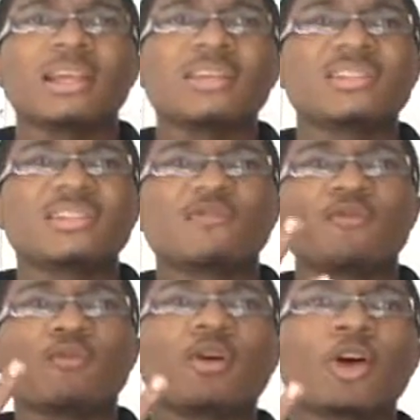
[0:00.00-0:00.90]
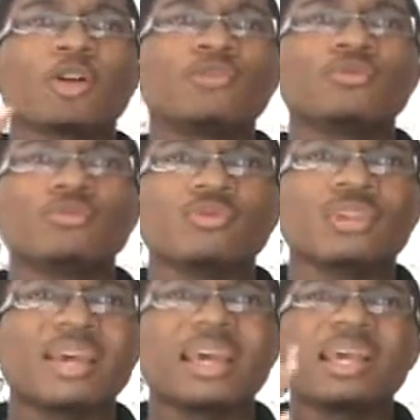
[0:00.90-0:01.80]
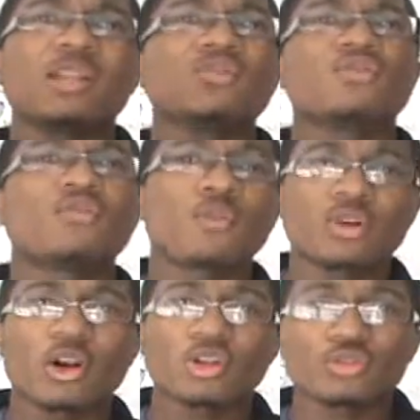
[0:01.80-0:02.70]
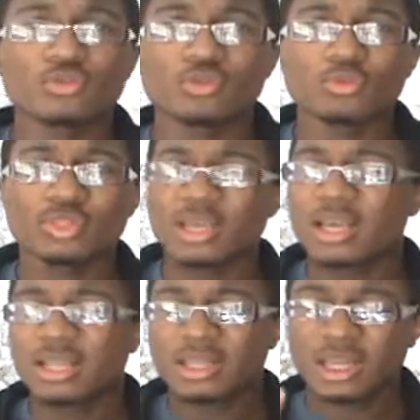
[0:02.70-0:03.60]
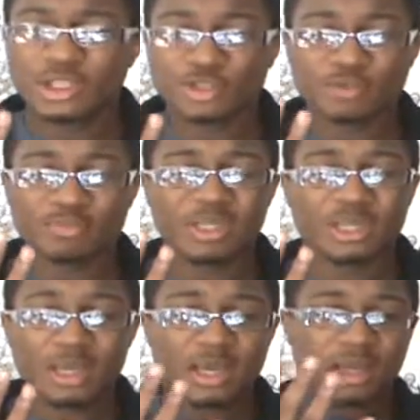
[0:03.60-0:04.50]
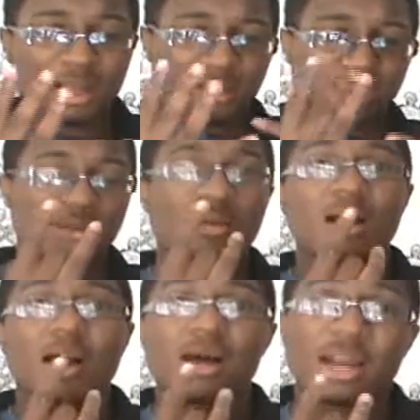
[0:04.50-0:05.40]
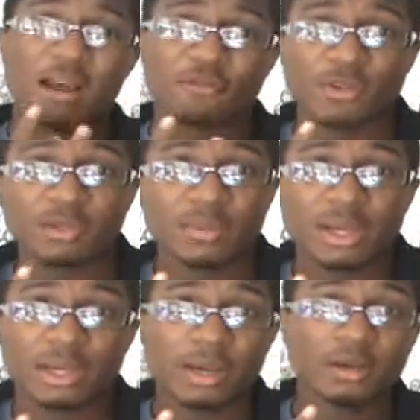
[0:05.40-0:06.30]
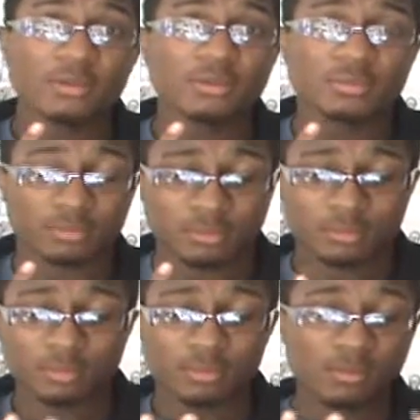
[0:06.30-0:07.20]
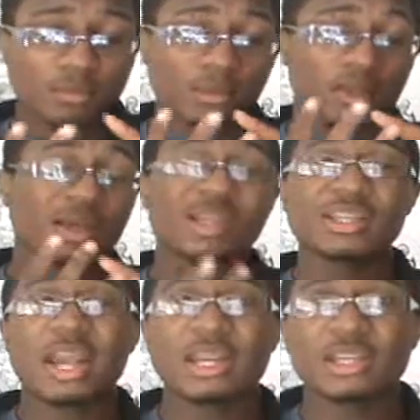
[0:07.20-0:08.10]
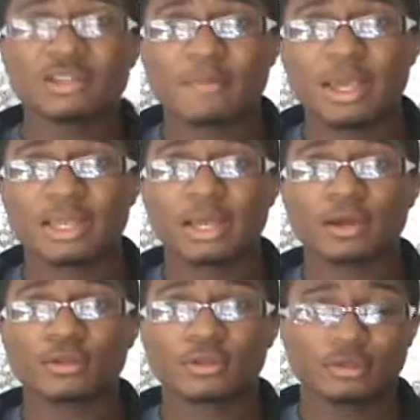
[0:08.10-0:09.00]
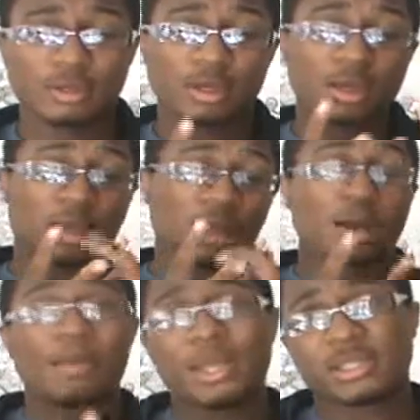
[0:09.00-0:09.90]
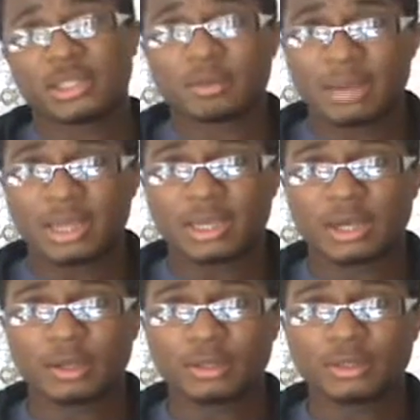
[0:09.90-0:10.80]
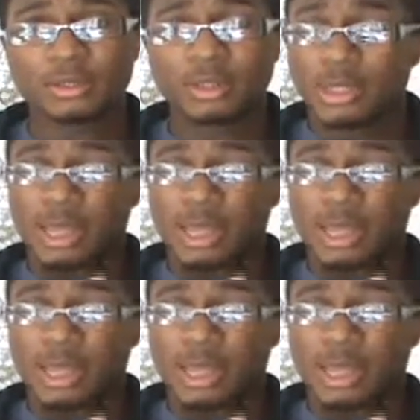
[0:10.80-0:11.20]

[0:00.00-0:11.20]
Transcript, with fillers: They see four cartoons. In those four cartoons, they should be an African main character, a Chinese main character, a Mexican main character,